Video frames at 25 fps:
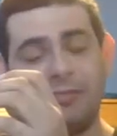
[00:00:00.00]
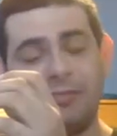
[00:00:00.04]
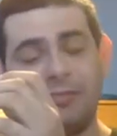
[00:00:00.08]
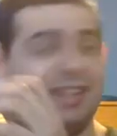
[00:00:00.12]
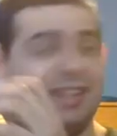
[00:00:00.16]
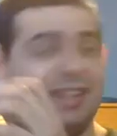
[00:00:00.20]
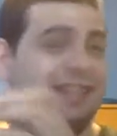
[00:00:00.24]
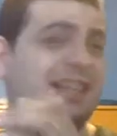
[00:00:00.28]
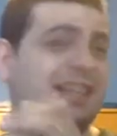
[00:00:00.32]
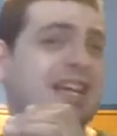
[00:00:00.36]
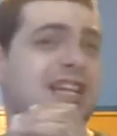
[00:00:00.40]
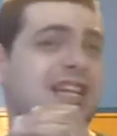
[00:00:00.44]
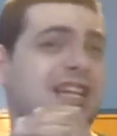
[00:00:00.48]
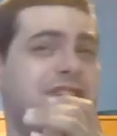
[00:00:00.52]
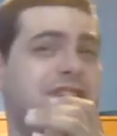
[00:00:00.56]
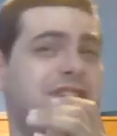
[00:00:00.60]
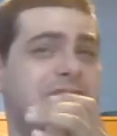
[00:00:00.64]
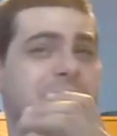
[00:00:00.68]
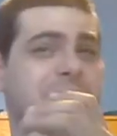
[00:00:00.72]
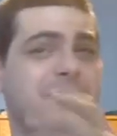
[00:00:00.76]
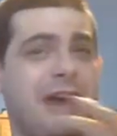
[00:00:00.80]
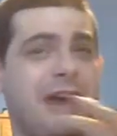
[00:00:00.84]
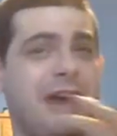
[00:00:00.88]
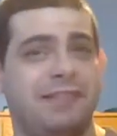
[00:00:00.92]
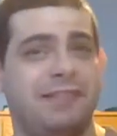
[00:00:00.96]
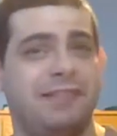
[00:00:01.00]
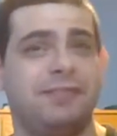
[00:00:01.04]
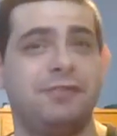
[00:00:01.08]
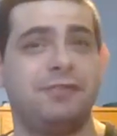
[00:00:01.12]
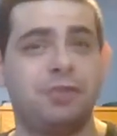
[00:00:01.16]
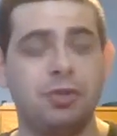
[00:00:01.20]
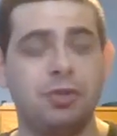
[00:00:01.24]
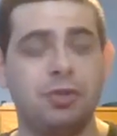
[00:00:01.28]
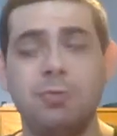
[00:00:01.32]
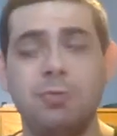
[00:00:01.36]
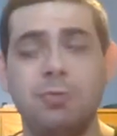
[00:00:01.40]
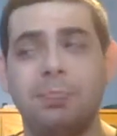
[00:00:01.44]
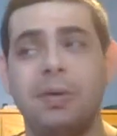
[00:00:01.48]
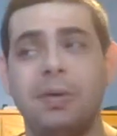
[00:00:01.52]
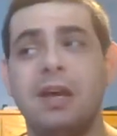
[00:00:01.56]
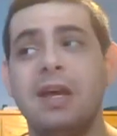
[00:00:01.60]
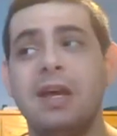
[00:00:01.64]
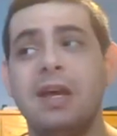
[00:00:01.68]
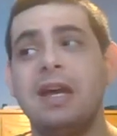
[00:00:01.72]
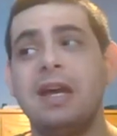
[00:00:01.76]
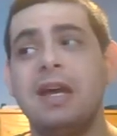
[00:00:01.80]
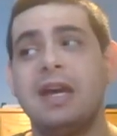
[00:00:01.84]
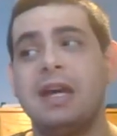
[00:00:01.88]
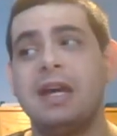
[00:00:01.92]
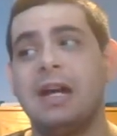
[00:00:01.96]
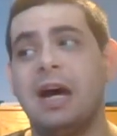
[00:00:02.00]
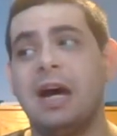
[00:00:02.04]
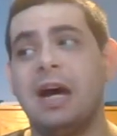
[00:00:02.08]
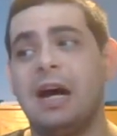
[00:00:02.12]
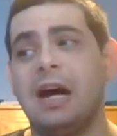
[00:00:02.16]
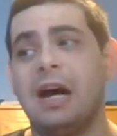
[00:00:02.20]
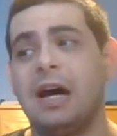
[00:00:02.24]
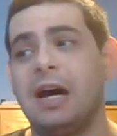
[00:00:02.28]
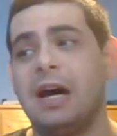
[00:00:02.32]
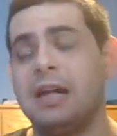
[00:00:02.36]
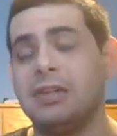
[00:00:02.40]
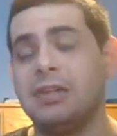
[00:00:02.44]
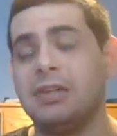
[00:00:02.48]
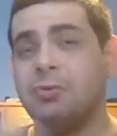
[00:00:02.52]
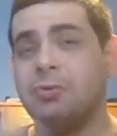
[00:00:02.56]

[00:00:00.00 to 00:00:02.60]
staged a massive coup, uh,